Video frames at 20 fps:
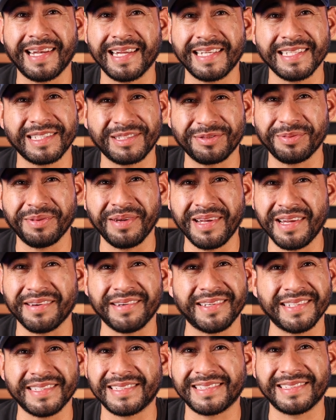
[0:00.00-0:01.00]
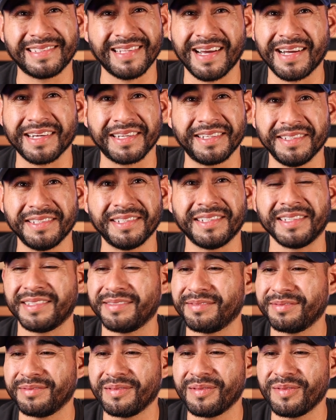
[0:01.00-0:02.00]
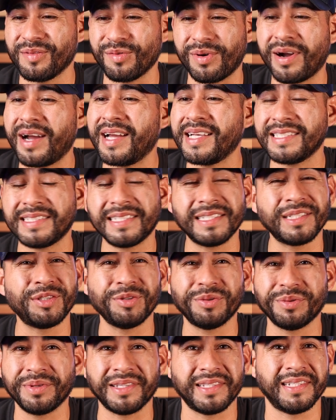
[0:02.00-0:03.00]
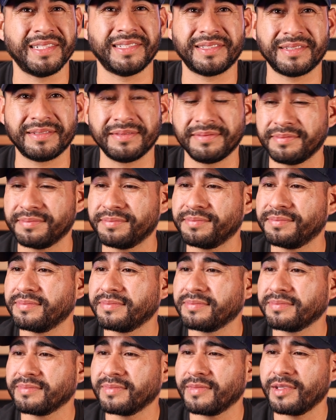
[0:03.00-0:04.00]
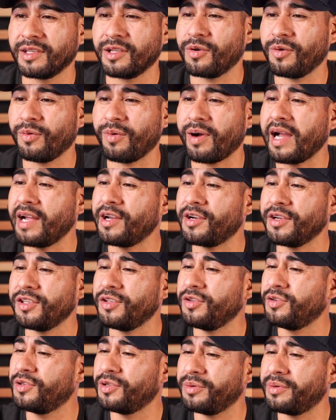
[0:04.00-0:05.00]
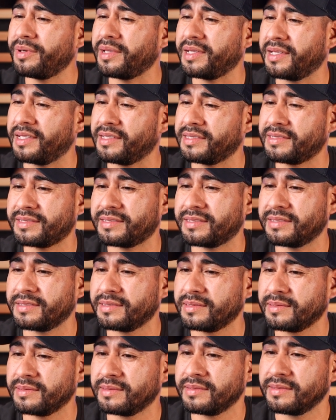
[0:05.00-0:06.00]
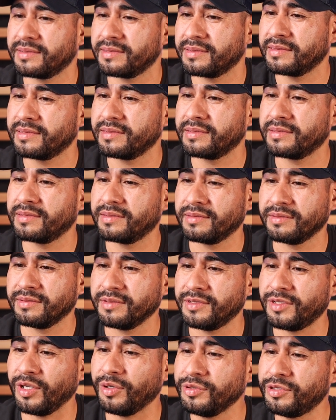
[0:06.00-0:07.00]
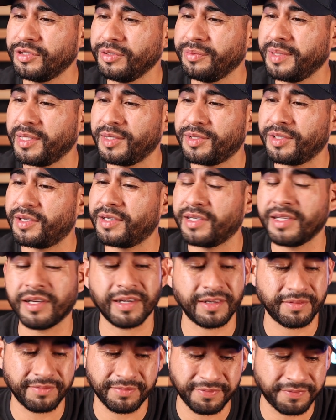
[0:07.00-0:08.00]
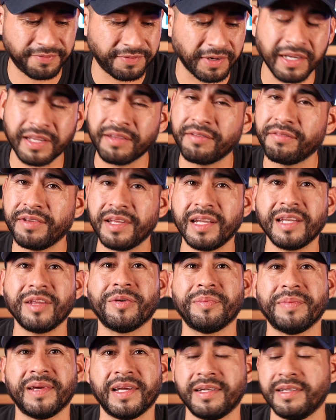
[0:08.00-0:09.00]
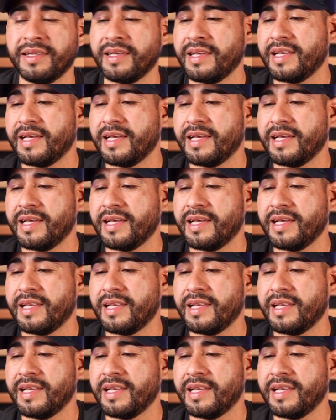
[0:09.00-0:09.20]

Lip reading: Like, it's weird. It's not good. Why is it doing this? Why are you doing this? Don't do me dirty on fucking video, man.